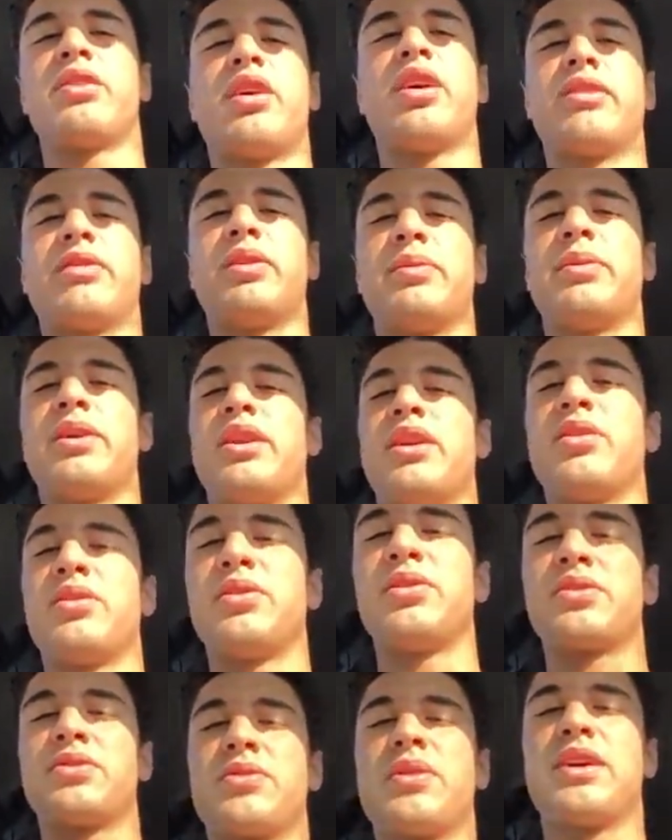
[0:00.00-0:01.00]
everybody
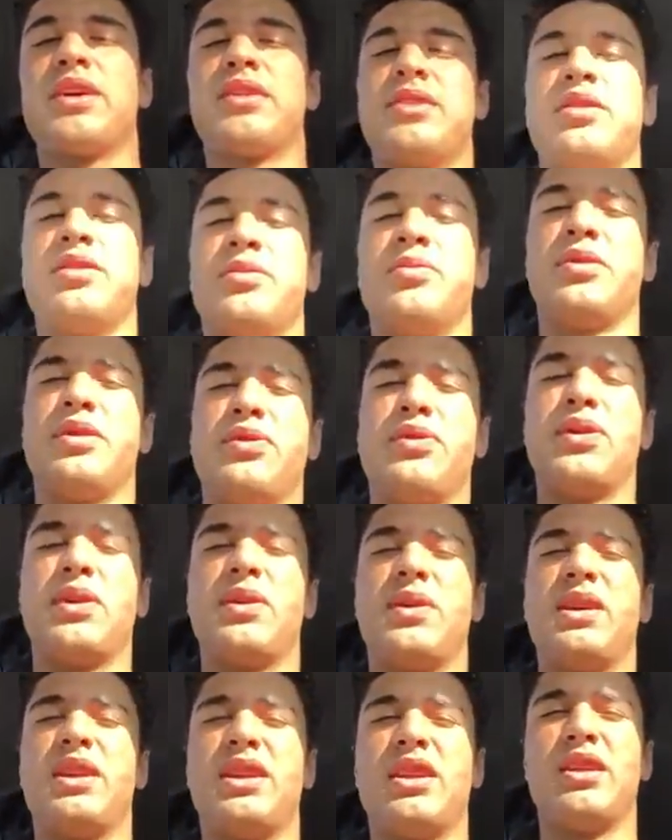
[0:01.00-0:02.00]
who was around him, even
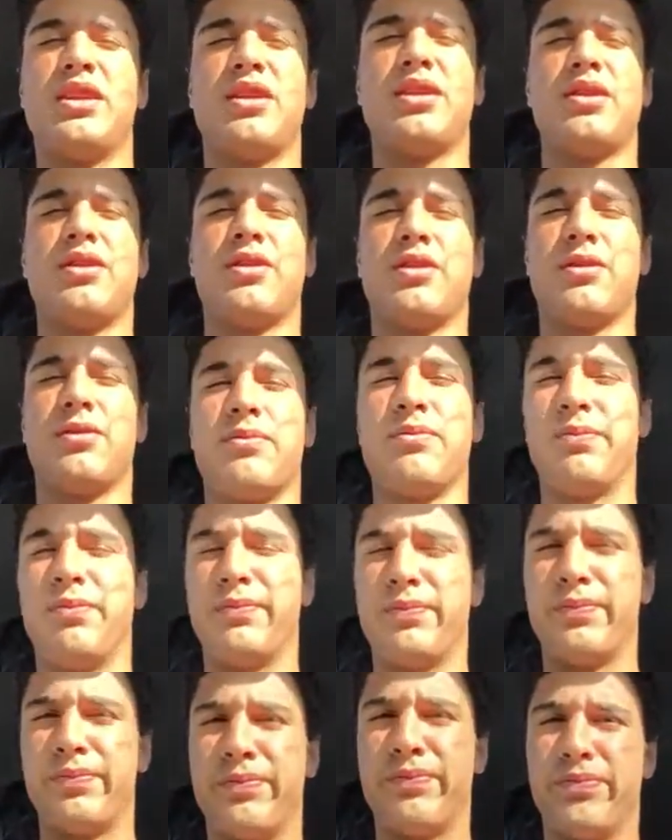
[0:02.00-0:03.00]
though he didn't know
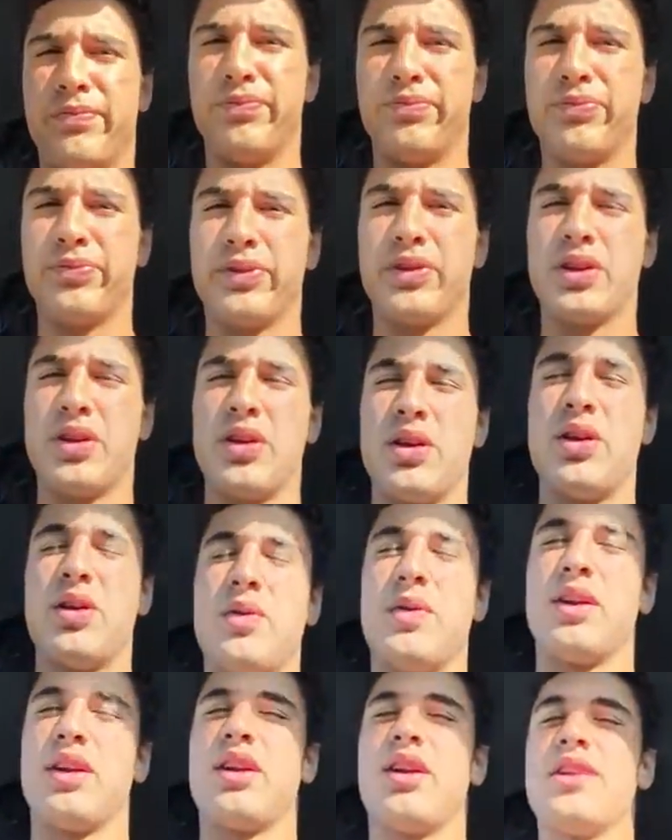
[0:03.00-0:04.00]

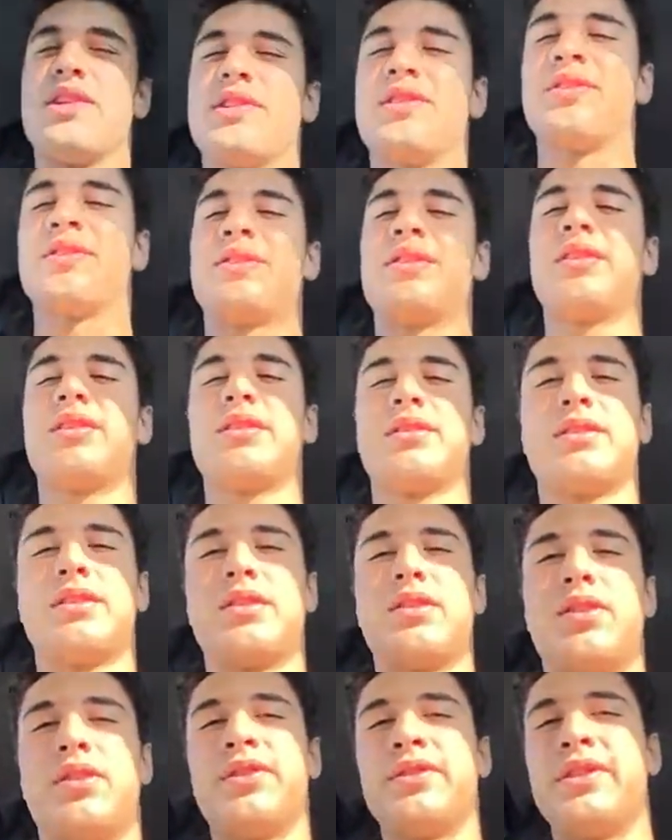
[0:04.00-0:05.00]
them. You can also see this
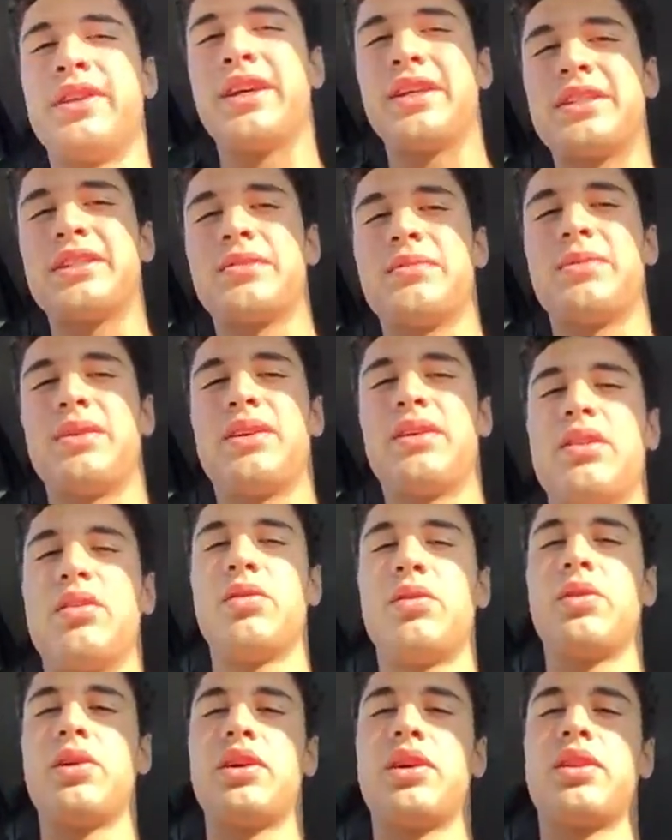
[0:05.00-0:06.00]
in the Old
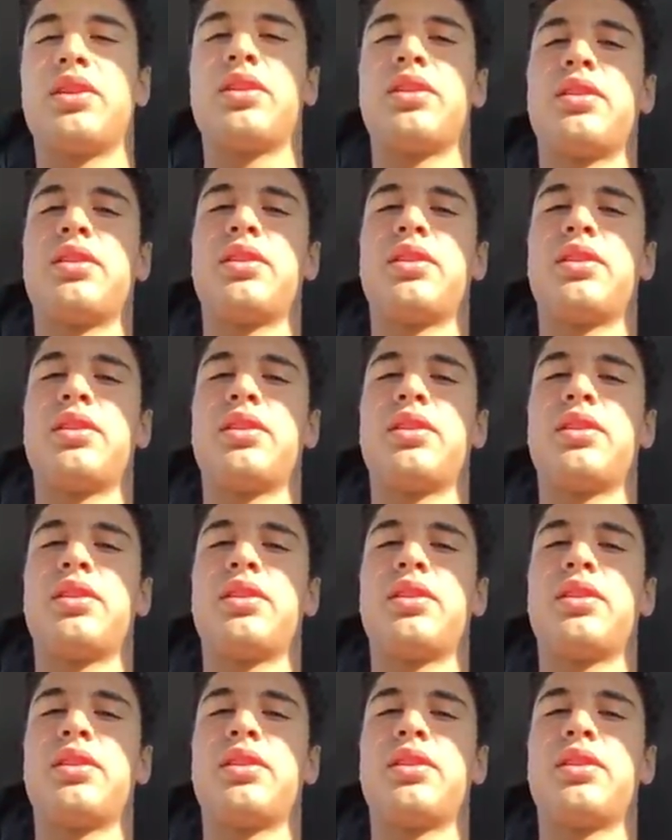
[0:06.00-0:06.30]
Testament with